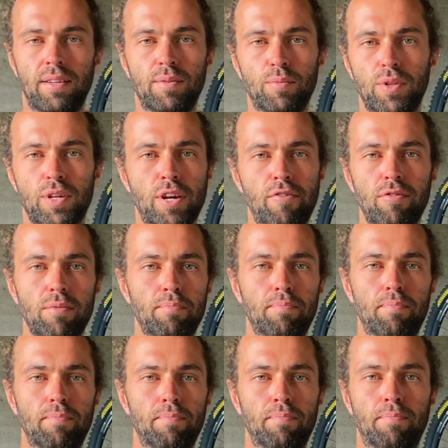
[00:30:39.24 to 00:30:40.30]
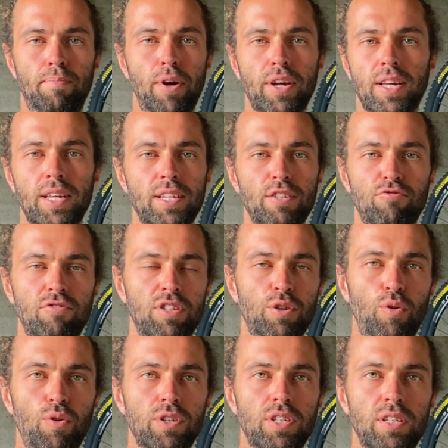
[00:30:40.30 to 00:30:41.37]
With the current bike industry
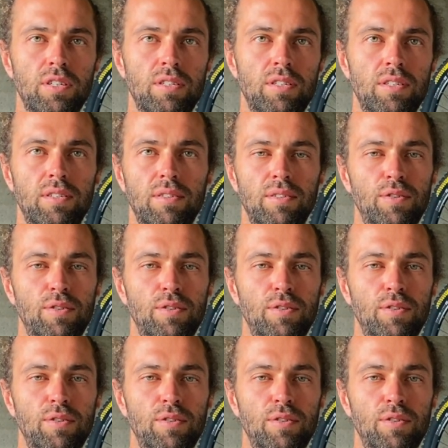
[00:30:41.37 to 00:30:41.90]
shortages,